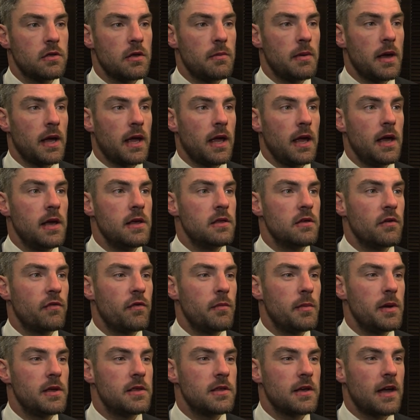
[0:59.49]
make it easier
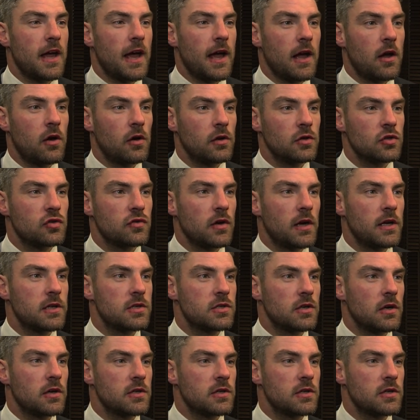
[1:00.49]
for me to get a contract